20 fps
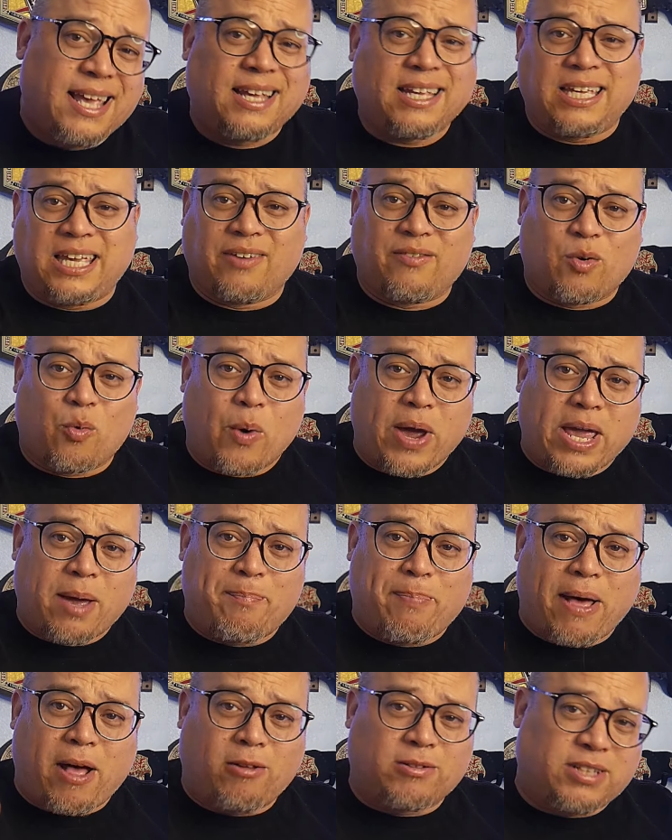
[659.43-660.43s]
give away a
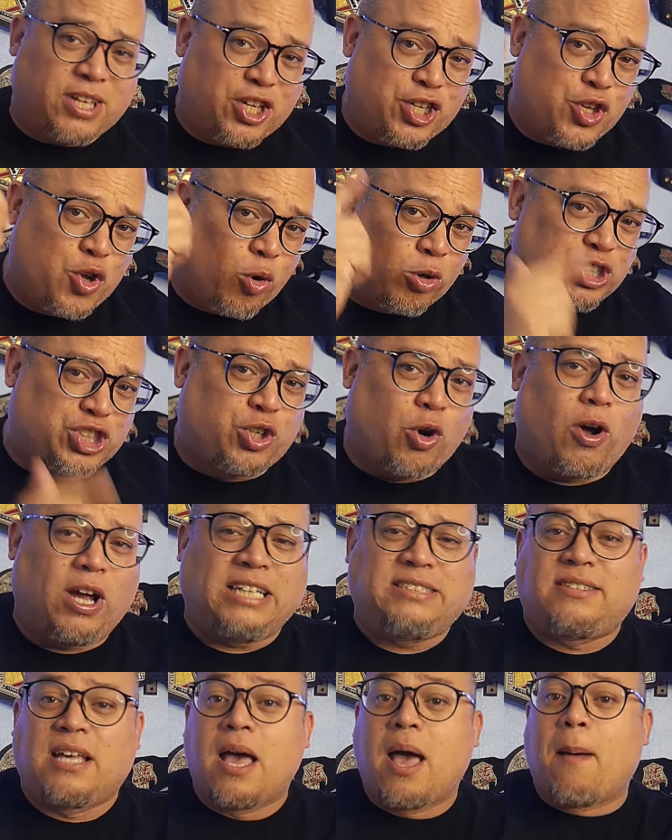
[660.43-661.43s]
belt. Your
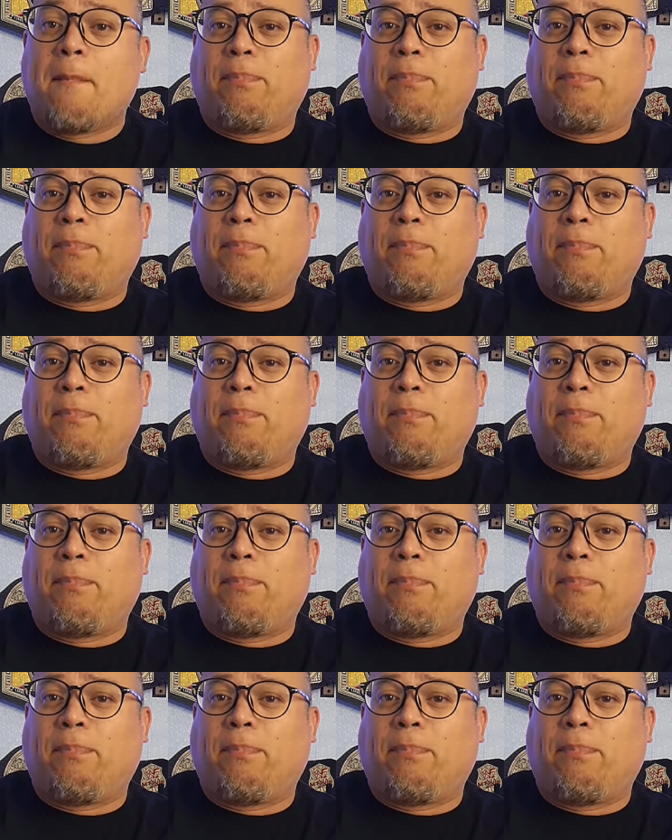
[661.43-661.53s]
choice.